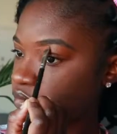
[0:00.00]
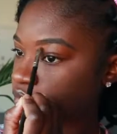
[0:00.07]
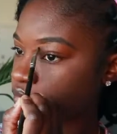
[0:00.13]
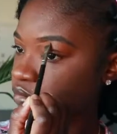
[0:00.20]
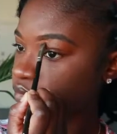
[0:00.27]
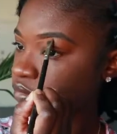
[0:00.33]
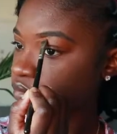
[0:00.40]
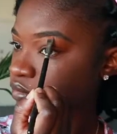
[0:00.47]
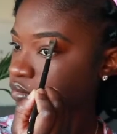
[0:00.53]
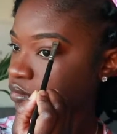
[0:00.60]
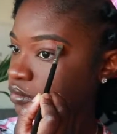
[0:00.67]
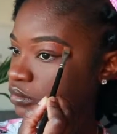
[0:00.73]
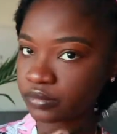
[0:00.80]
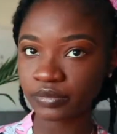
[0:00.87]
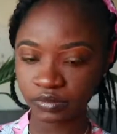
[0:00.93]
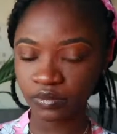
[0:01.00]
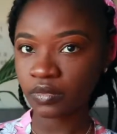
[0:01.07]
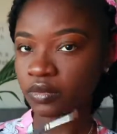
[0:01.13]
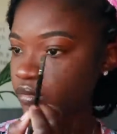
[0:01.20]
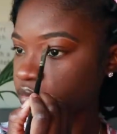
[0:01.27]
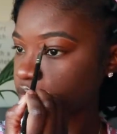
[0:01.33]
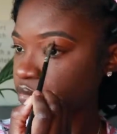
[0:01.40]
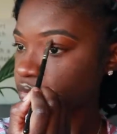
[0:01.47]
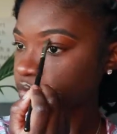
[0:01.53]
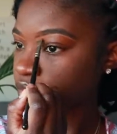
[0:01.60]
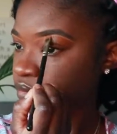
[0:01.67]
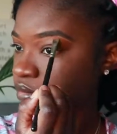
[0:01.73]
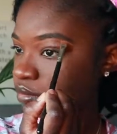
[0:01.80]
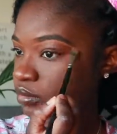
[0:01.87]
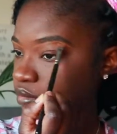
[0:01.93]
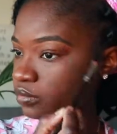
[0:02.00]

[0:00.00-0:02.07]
I'm just gonna shape the brows.